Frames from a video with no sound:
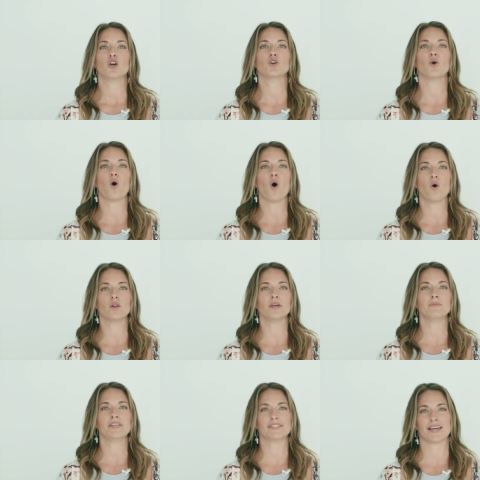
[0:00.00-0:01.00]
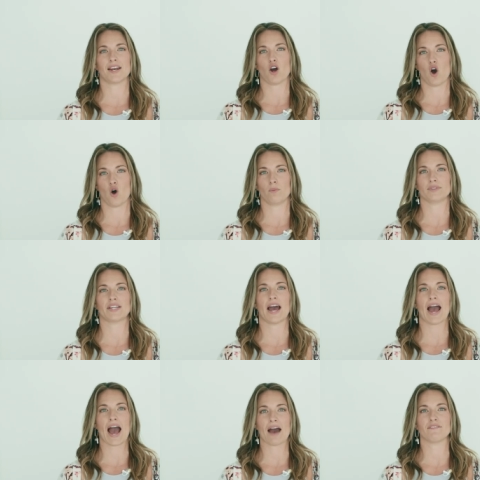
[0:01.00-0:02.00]
you'll only be sent homes that
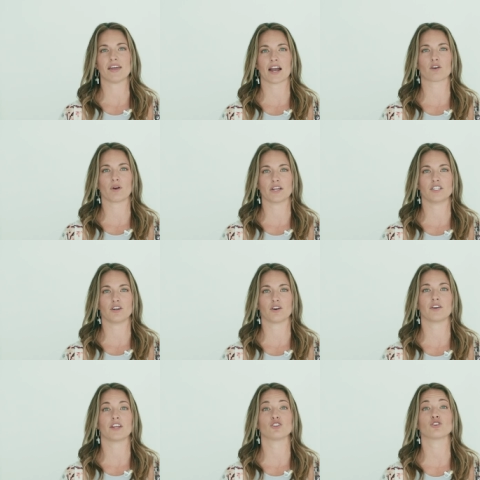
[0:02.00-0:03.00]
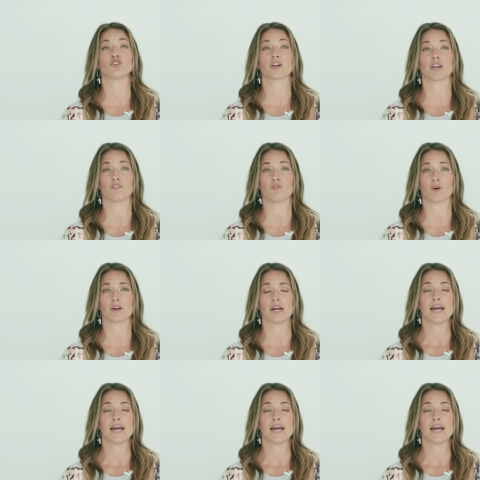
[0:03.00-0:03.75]
have that criteria that you're looking for,